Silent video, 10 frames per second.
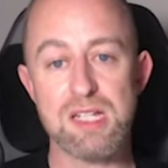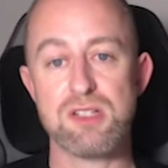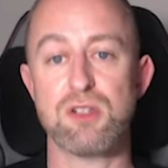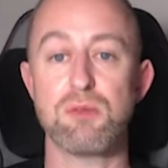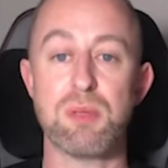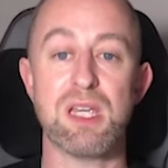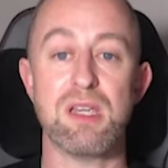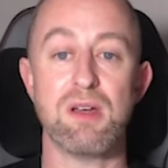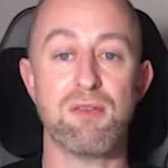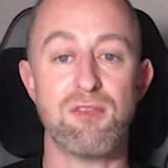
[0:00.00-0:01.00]
to
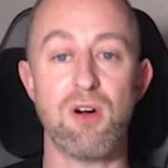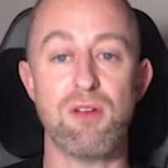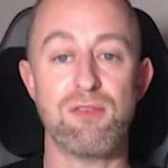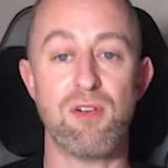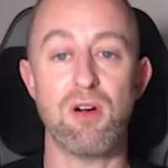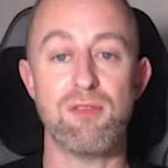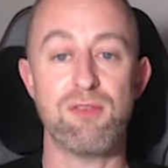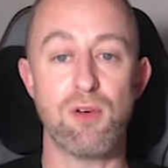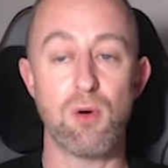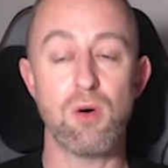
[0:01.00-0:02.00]
be
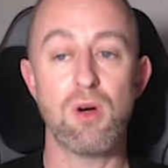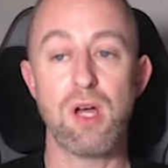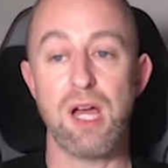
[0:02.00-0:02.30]
554.